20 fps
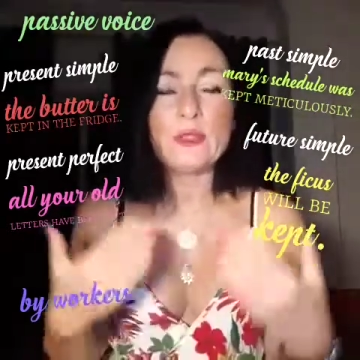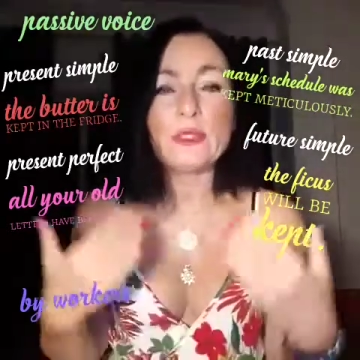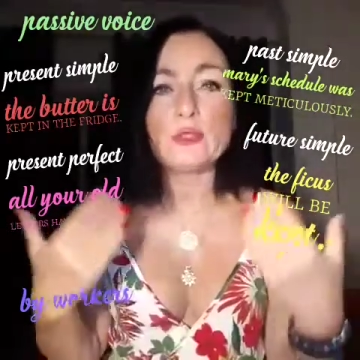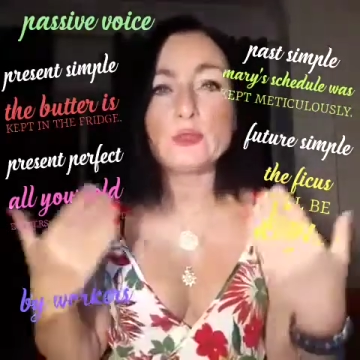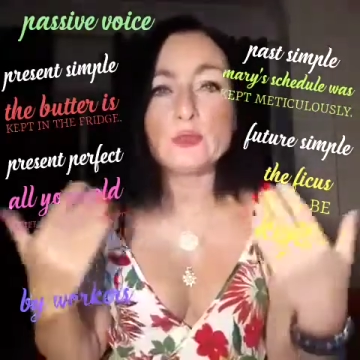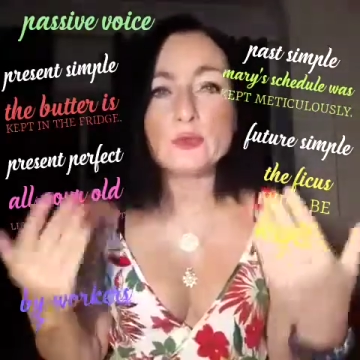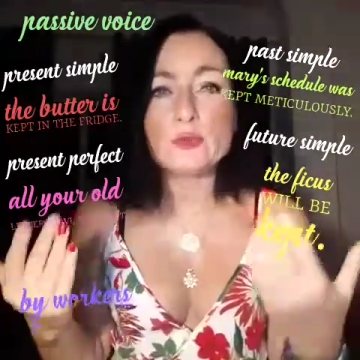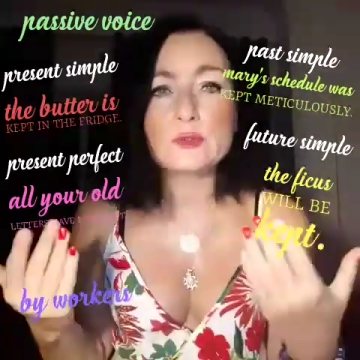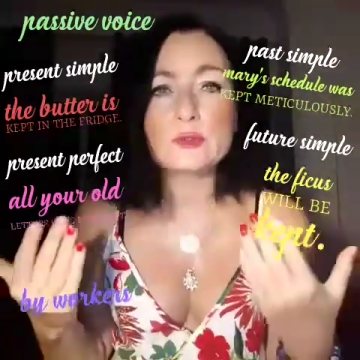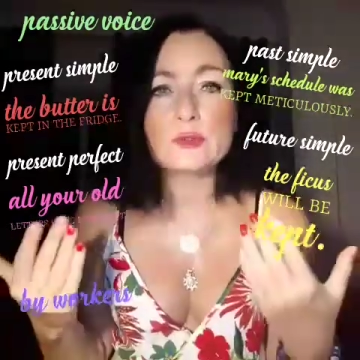
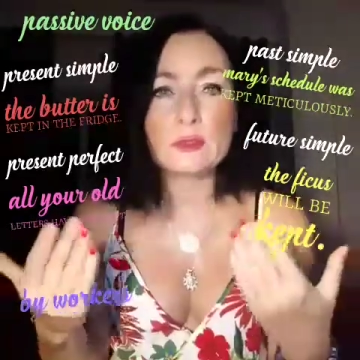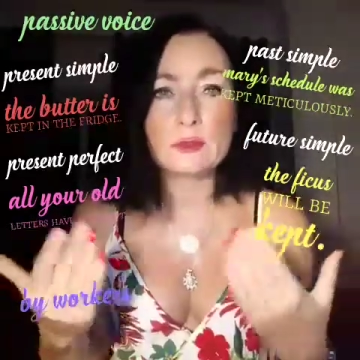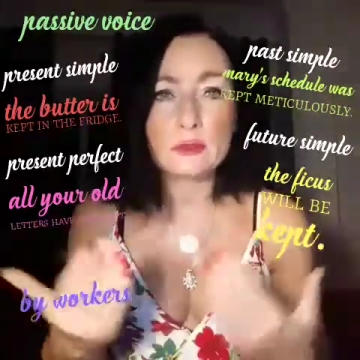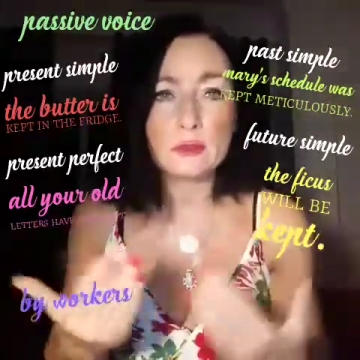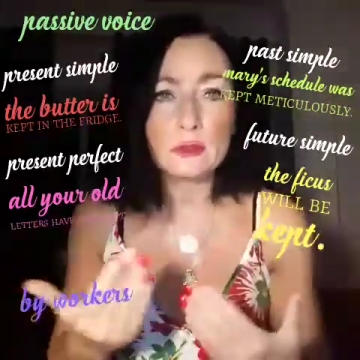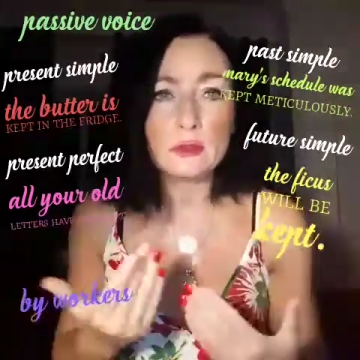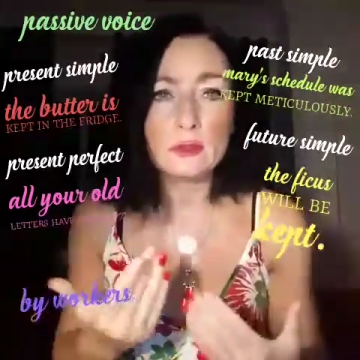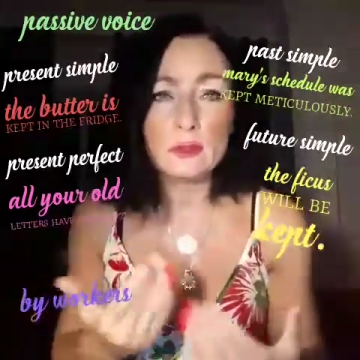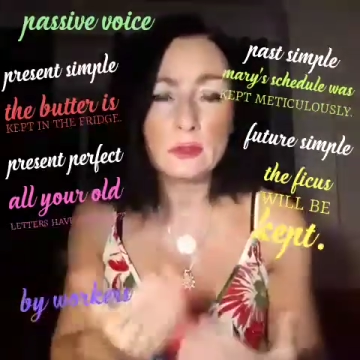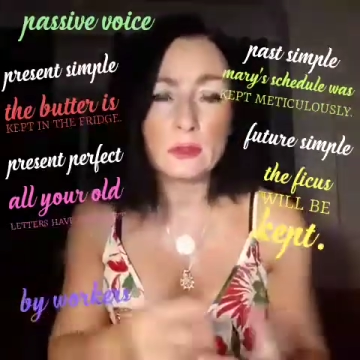use
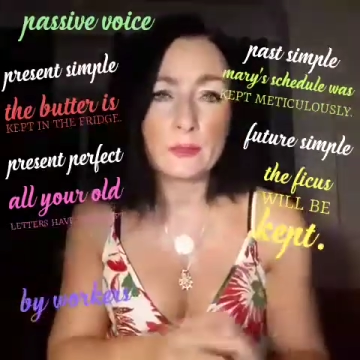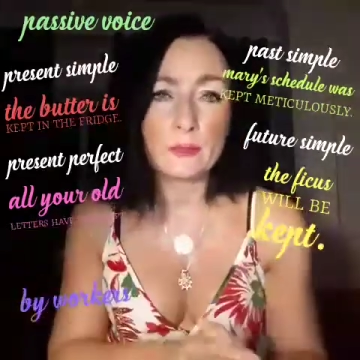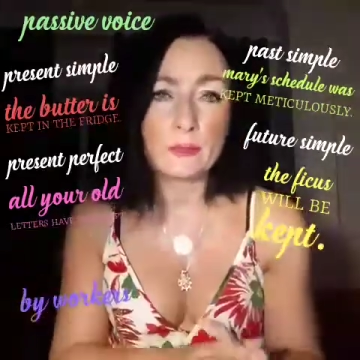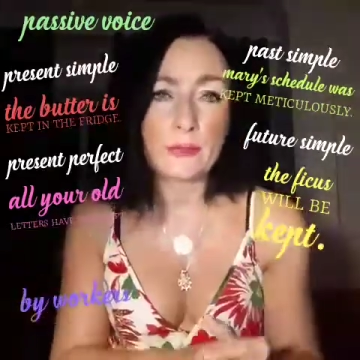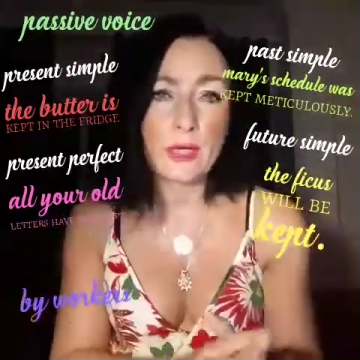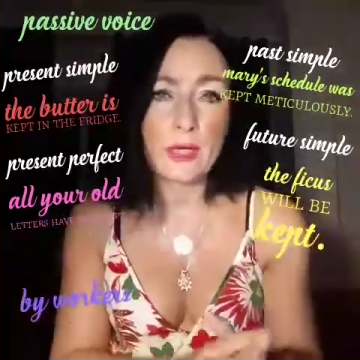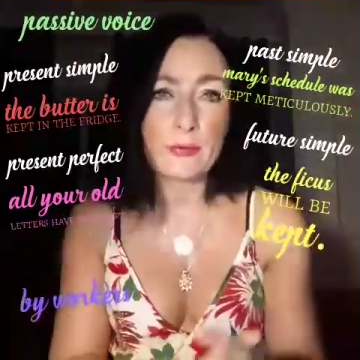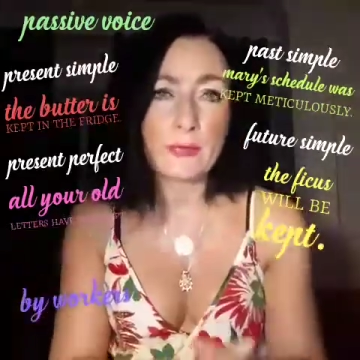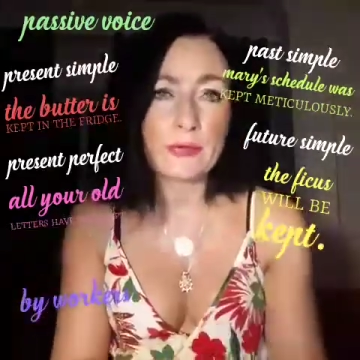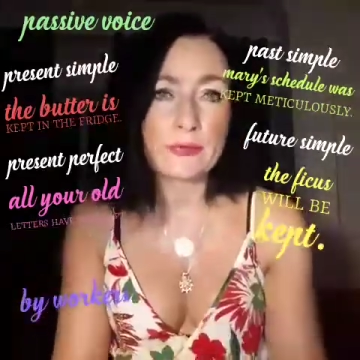
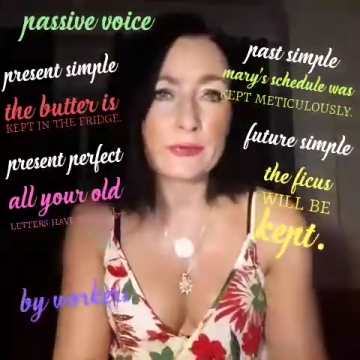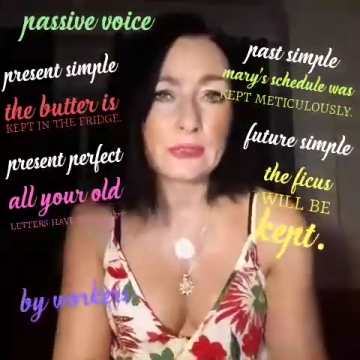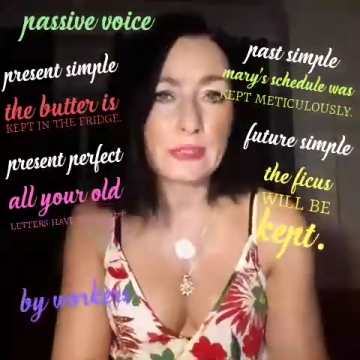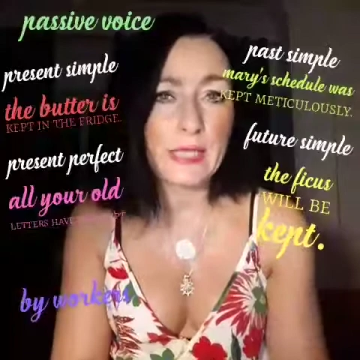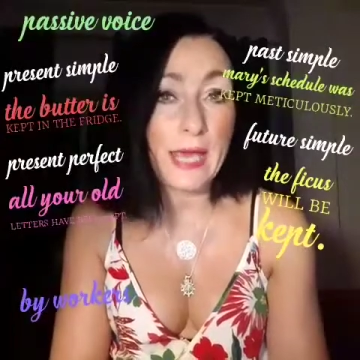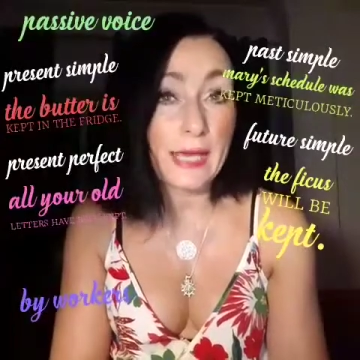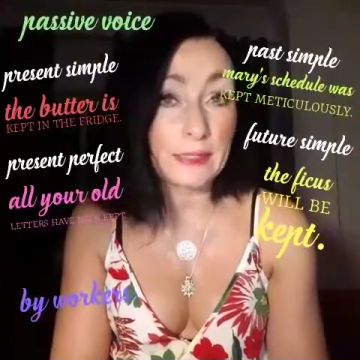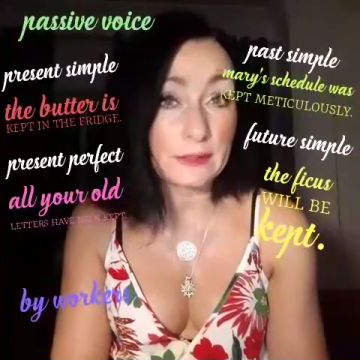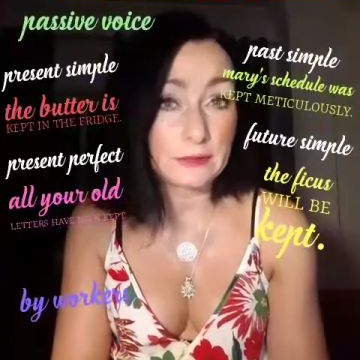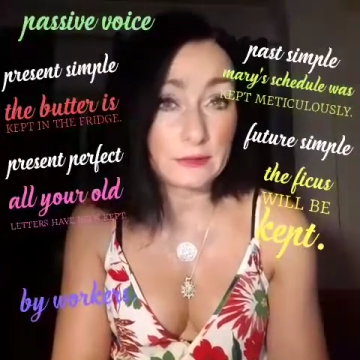primarily
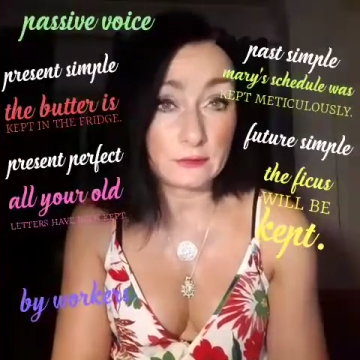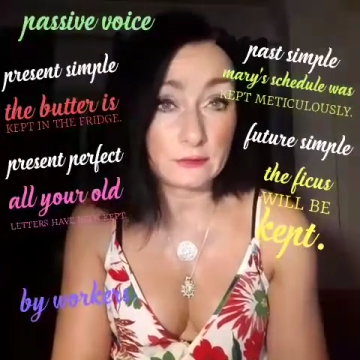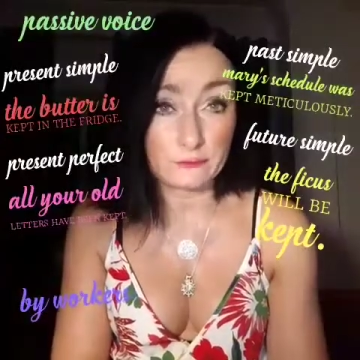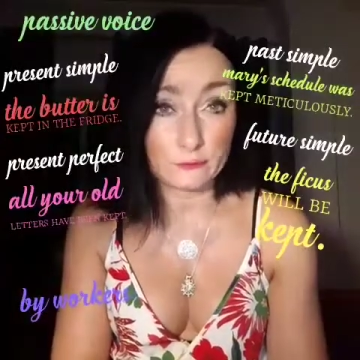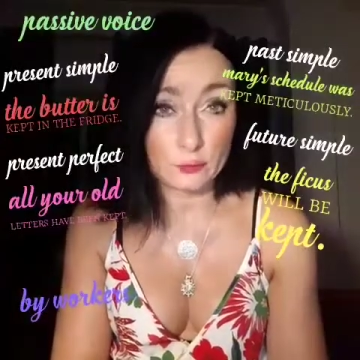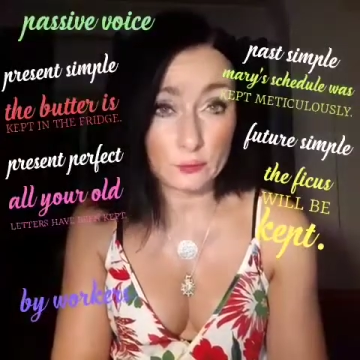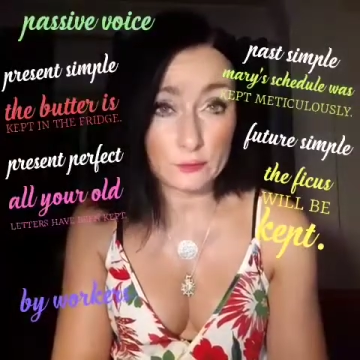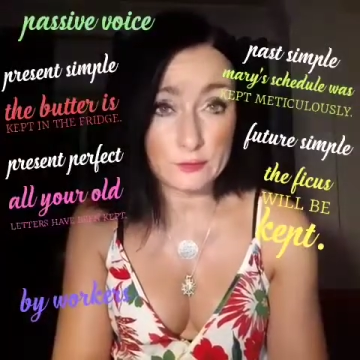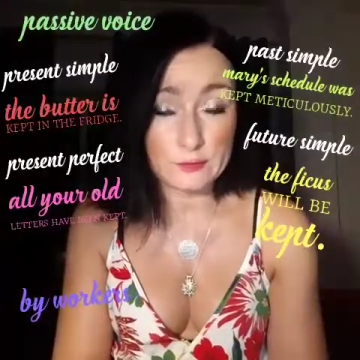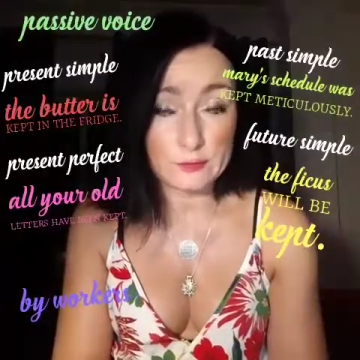active
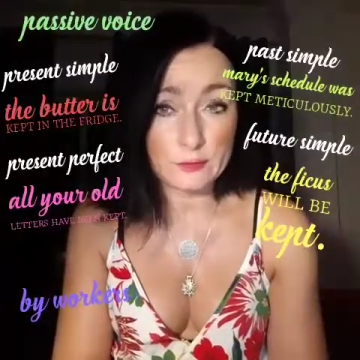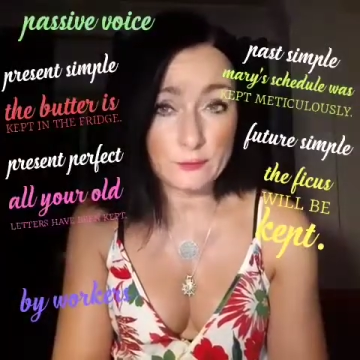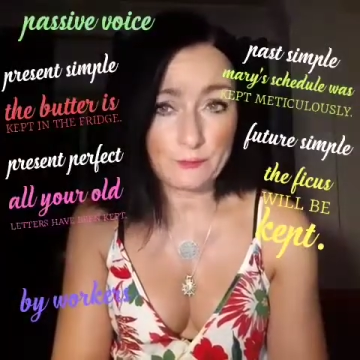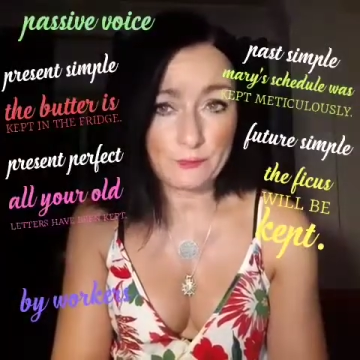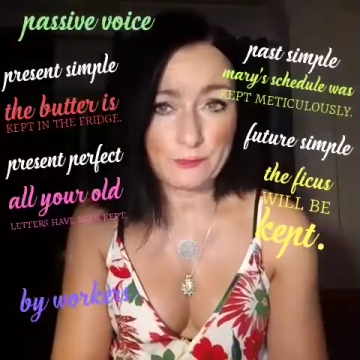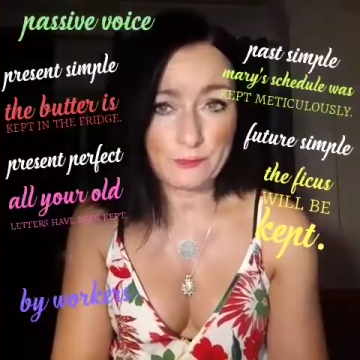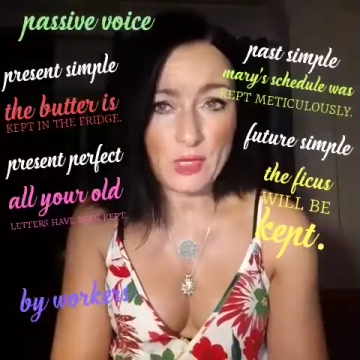voice.